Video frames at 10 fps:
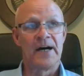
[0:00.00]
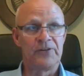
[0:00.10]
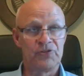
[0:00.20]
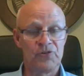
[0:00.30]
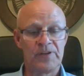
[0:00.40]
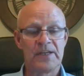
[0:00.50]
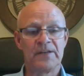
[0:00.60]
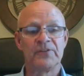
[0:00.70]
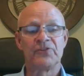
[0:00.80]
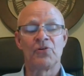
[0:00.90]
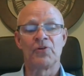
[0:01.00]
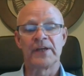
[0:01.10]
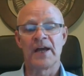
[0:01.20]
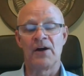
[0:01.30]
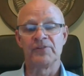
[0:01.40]
do the inventory
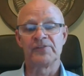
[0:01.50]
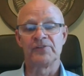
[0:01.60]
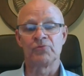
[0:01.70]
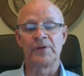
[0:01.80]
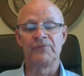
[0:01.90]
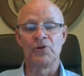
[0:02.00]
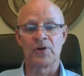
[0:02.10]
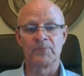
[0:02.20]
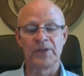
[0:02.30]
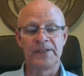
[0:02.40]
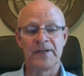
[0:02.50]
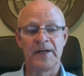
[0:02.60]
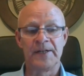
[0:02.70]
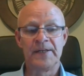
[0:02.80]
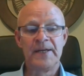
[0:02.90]
counts as we've normally
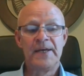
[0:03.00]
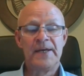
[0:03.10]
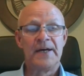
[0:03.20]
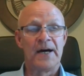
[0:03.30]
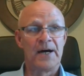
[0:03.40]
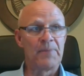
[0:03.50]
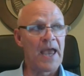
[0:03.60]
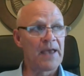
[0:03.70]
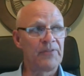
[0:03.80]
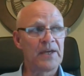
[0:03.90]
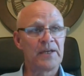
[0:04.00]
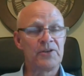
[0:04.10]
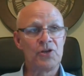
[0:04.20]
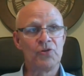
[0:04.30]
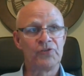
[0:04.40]
done, and then
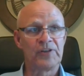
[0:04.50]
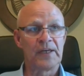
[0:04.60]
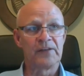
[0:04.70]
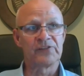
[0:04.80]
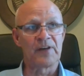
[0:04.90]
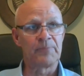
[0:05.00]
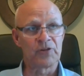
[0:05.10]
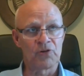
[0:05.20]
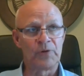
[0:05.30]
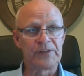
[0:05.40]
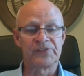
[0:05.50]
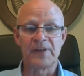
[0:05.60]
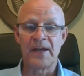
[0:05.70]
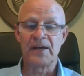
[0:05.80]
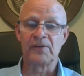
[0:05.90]
using subsequent
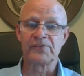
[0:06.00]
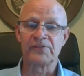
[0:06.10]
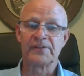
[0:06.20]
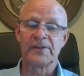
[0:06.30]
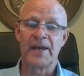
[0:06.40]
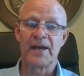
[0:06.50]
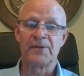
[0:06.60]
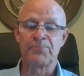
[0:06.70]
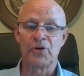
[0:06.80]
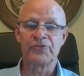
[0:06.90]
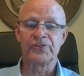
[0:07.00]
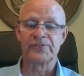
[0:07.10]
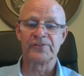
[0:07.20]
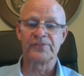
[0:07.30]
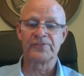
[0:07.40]
sales and
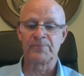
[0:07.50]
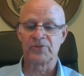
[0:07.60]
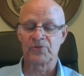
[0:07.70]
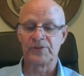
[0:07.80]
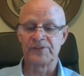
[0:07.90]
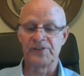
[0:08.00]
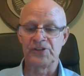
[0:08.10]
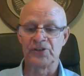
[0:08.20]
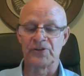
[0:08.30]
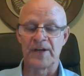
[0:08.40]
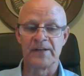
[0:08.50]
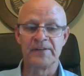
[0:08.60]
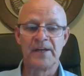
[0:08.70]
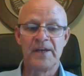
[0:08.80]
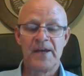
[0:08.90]
purchases subsequent to year
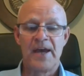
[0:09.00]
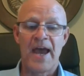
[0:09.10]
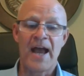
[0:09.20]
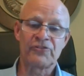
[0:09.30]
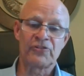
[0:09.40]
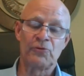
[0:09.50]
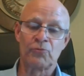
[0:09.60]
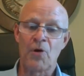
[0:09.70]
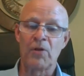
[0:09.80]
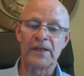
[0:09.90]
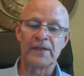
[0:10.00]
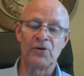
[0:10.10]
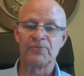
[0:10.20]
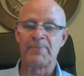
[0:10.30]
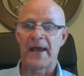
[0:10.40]
end, actually rolling
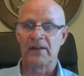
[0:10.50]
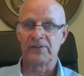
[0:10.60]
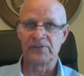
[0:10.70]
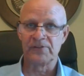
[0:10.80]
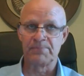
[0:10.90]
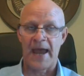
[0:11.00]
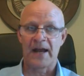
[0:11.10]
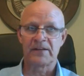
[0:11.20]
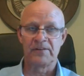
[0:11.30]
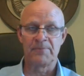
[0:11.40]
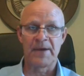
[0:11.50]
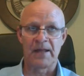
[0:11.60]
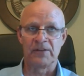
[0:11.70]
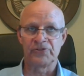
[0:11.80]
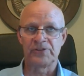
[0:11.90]
those balances back to the
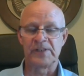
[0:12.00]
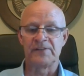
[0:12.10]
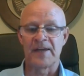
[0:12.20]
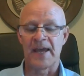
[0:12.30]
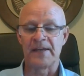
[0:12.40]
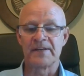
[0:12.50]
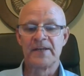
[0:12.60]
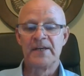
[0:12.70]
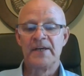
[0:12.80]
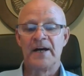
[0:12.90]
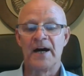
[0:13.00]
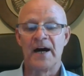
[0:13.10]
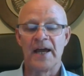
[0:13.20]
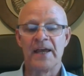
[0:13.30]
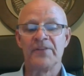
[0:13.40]
balance sheet date
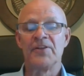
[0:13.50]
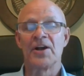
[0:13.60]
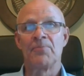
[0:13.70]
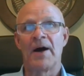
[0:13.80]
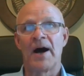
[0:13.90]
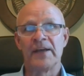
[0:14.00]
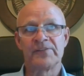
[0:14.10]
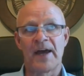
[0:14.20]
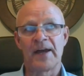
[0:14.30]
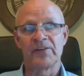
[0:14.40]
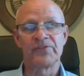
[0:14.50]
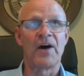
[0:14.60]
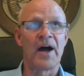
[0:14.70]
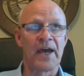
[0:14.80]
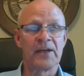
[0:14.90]
and thereby
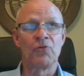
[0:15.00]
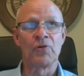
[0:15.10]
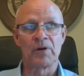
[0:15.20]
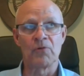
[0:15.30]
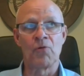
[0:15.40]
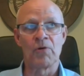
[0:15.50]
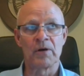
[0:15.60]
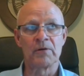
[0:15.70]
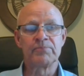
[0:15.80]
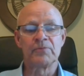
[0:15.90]
satisfying or